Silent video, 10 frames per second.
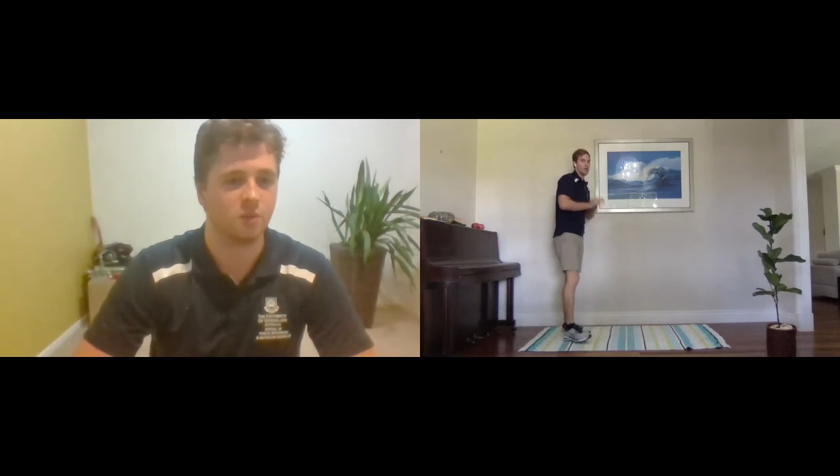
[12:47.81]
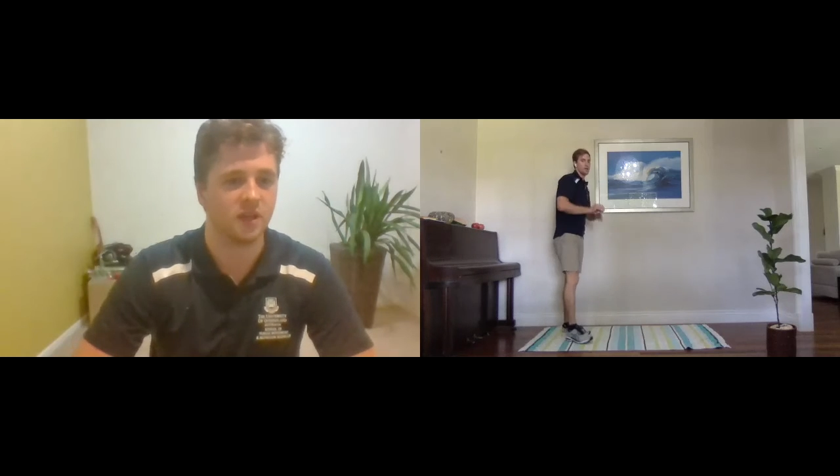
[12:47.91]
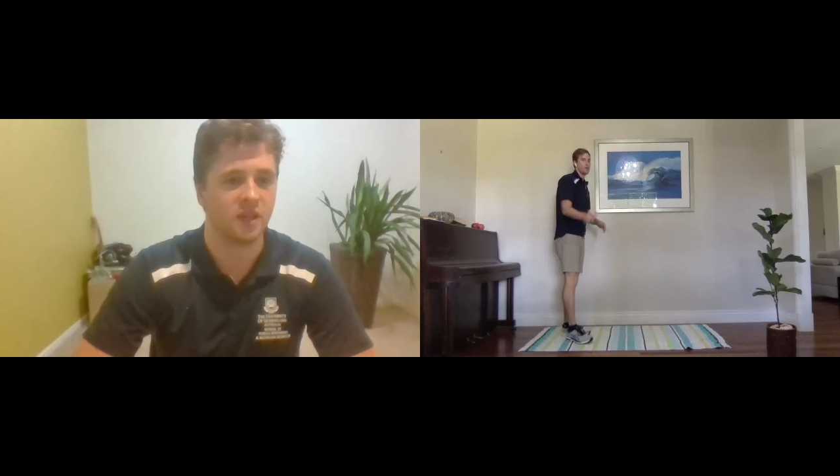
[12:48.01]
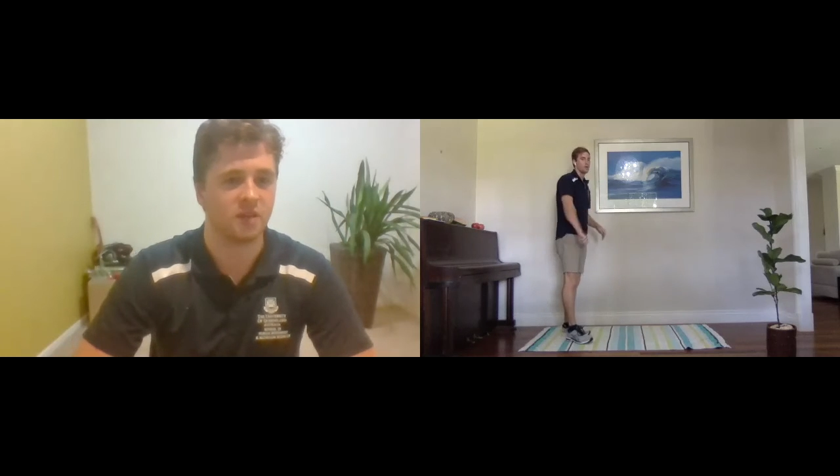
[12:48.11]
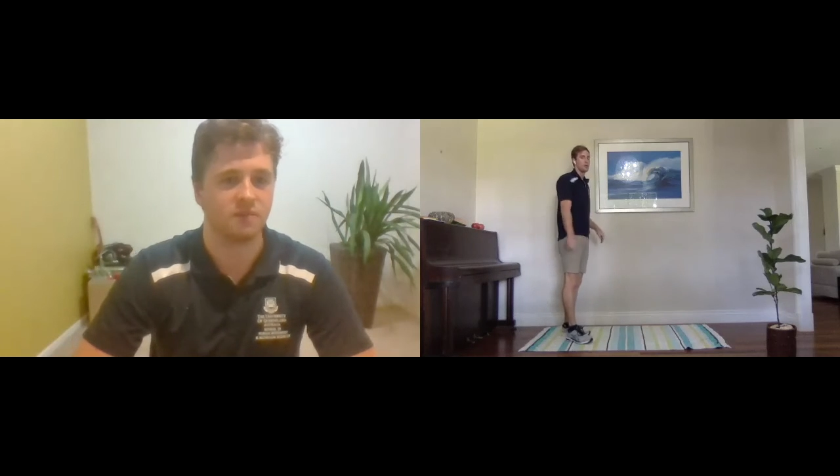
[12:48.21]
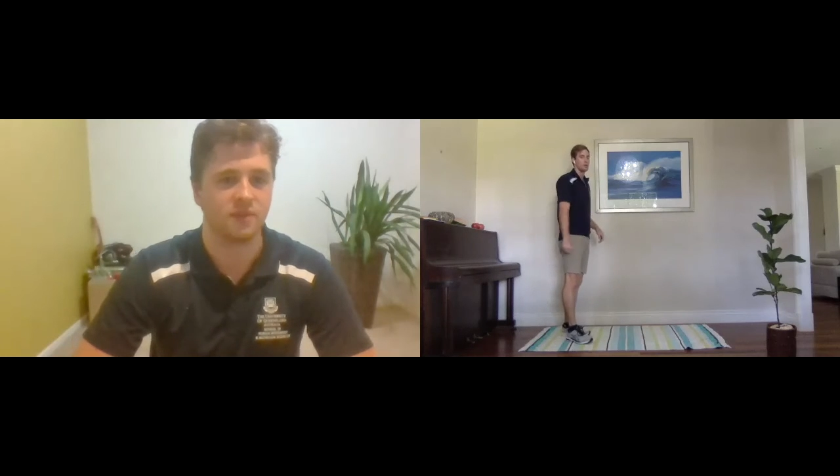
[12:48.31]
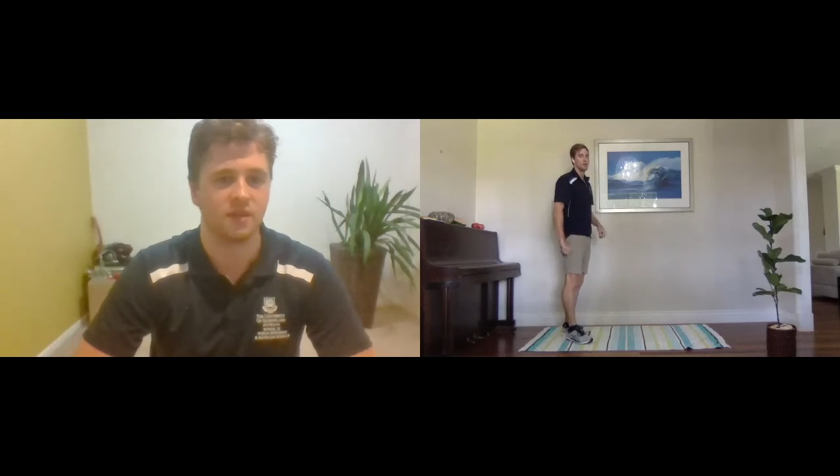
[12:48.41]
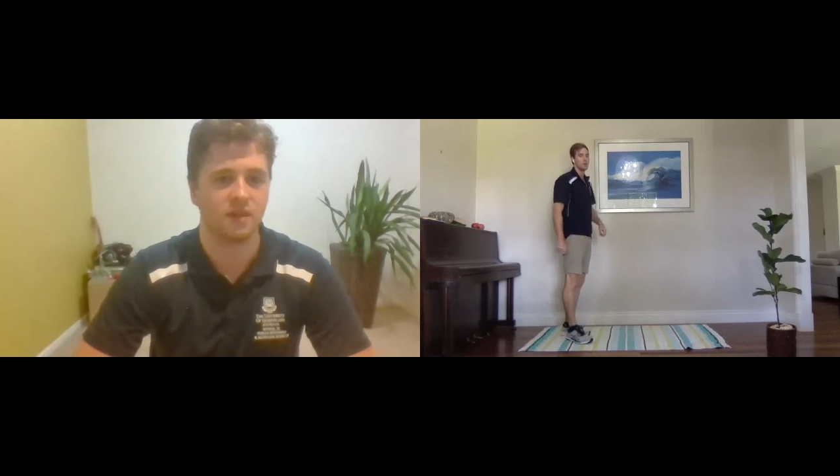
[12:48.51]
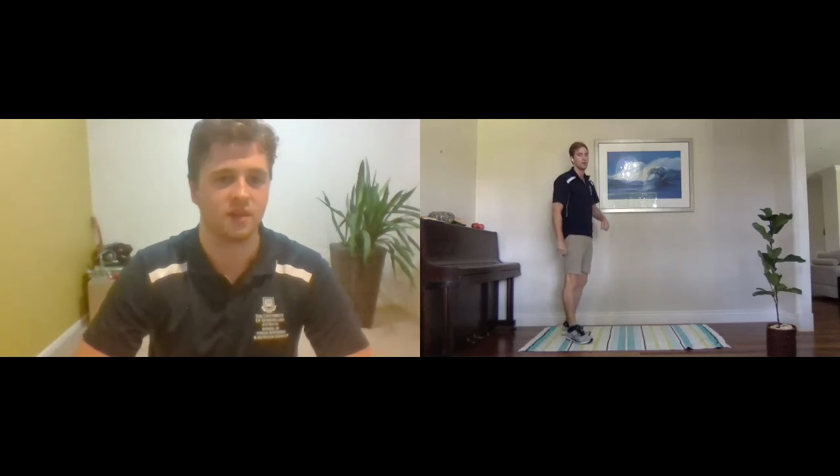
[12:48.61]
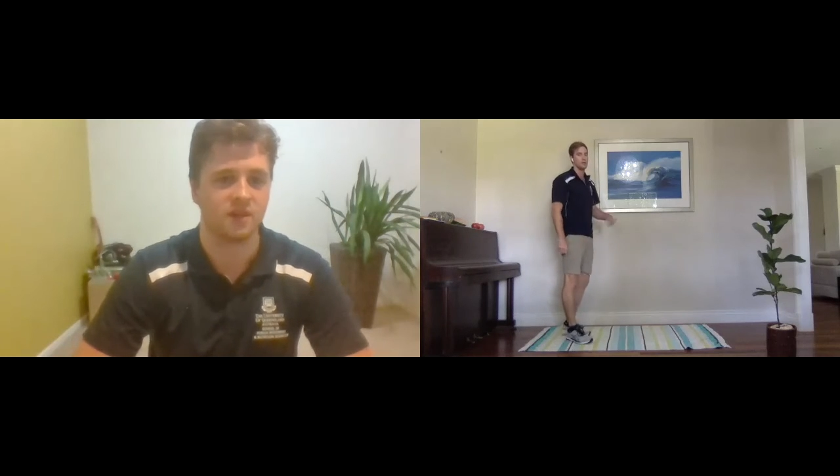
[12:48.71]
bit.
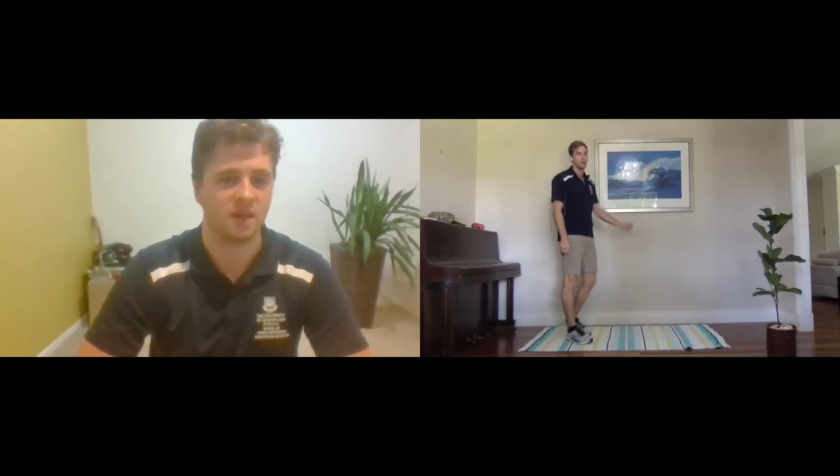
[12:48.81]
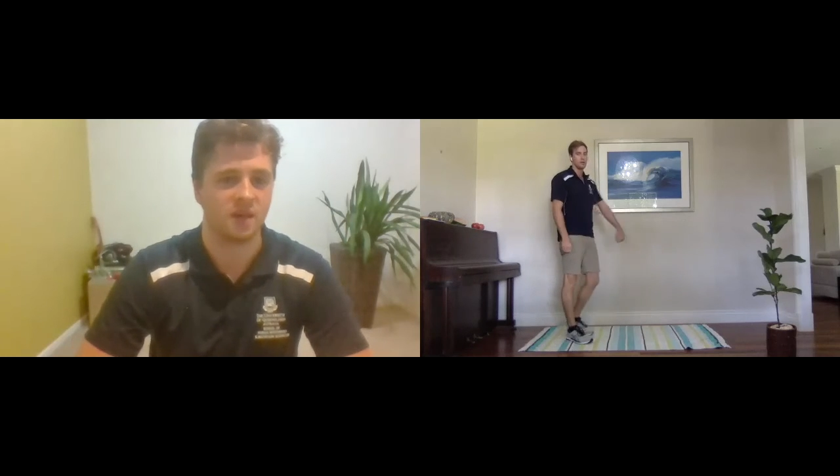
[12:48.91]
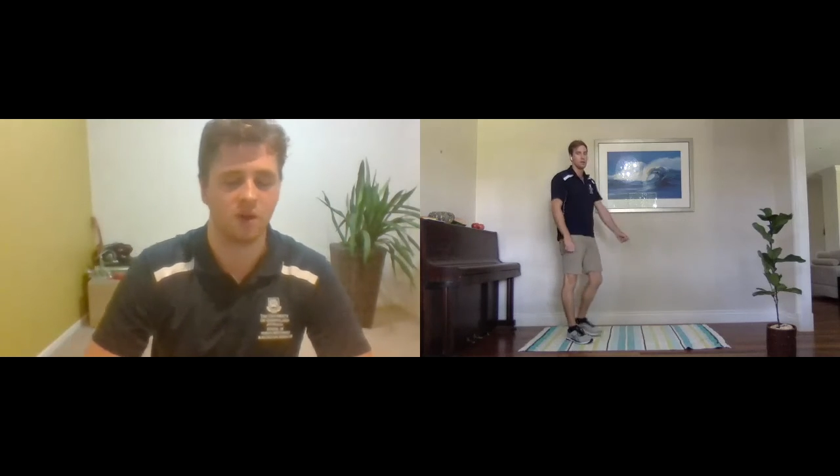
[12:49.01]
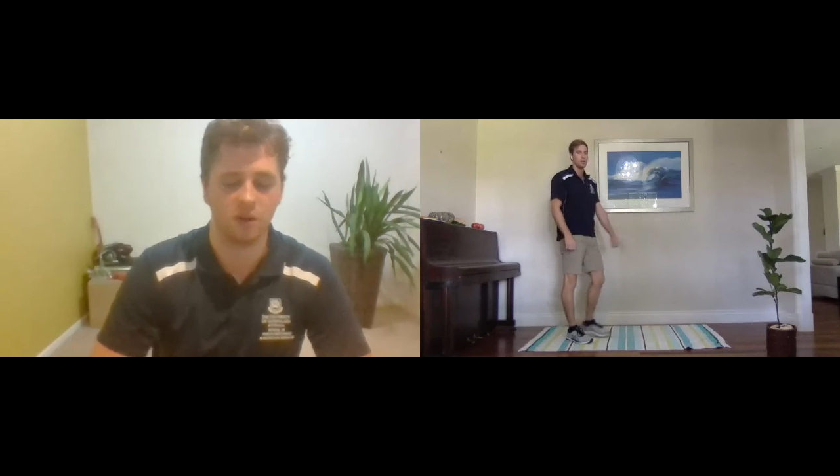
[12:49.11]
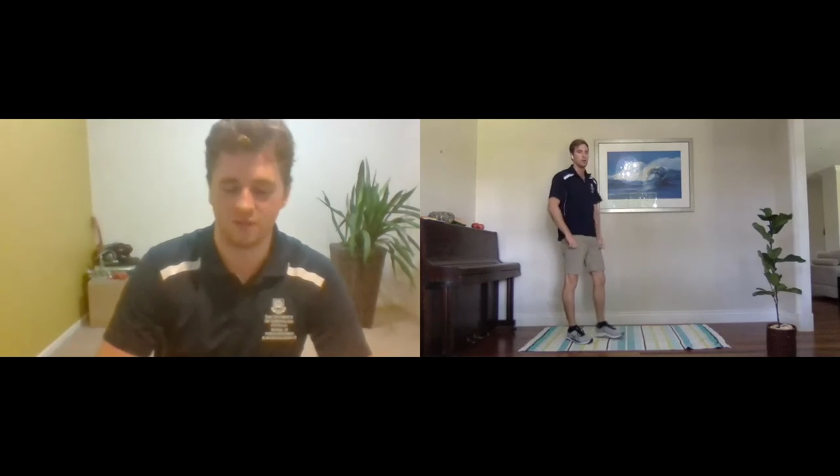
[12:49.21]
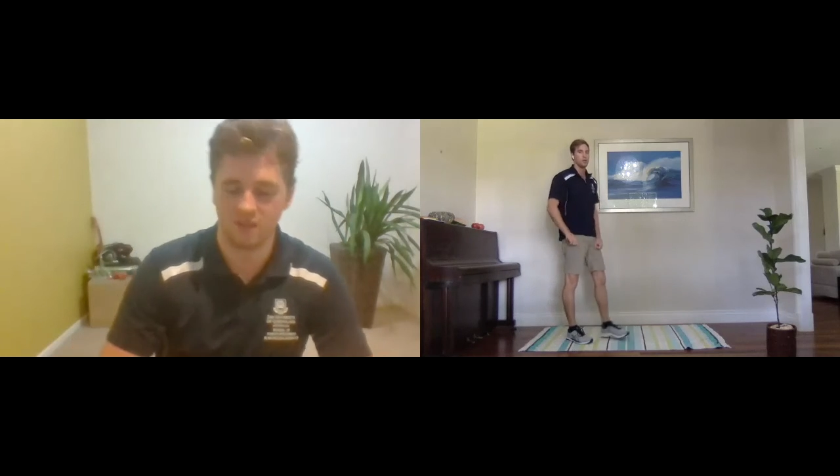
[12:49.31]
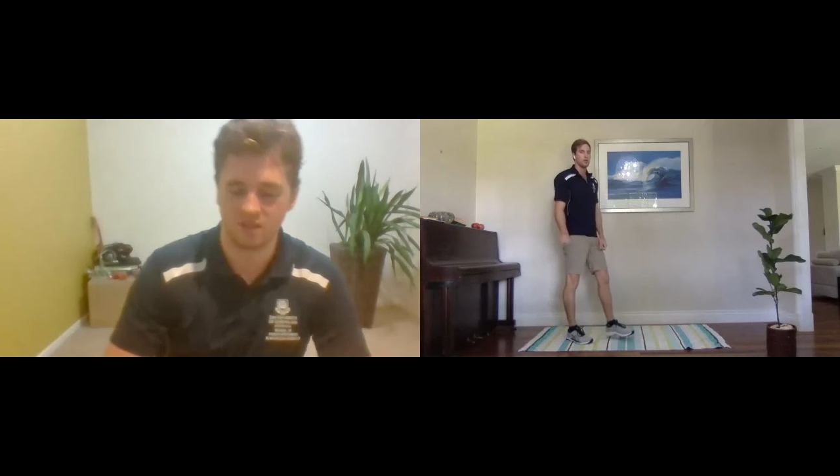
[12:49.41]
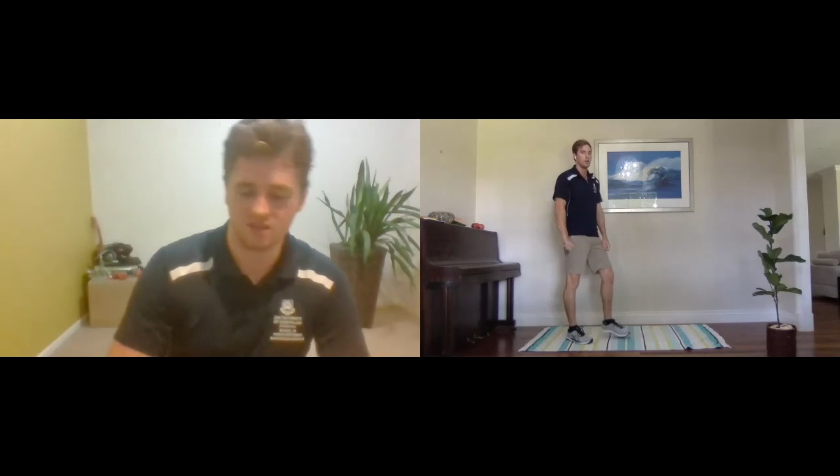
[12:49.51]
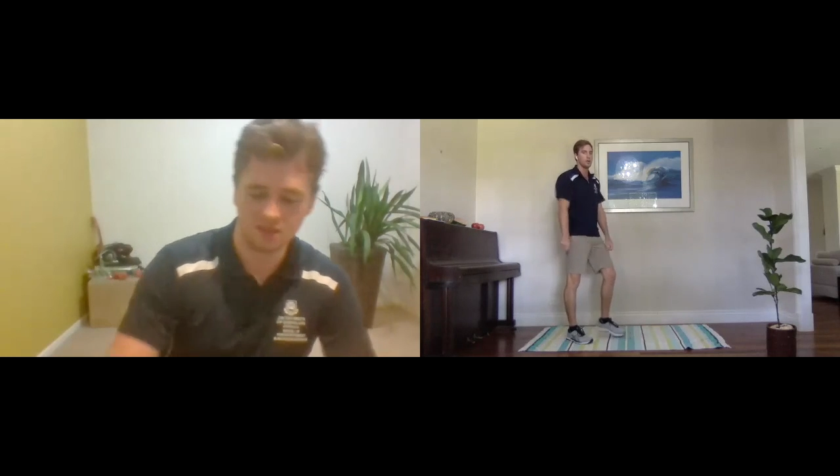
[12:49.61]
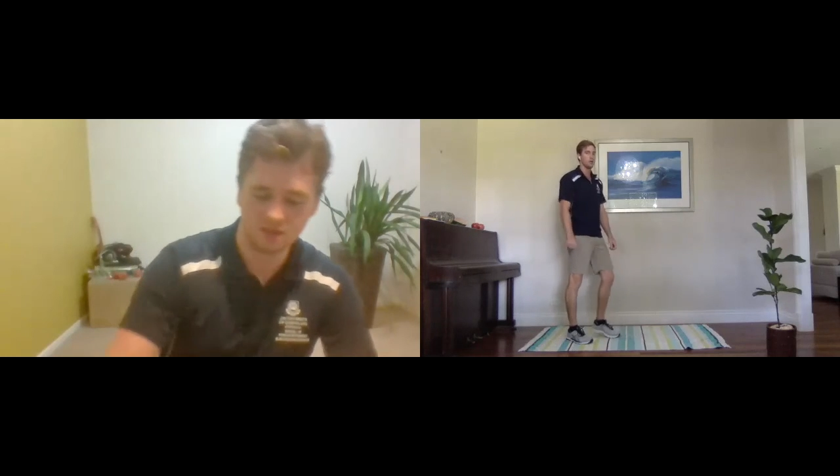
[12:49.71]
Yeah, perfect.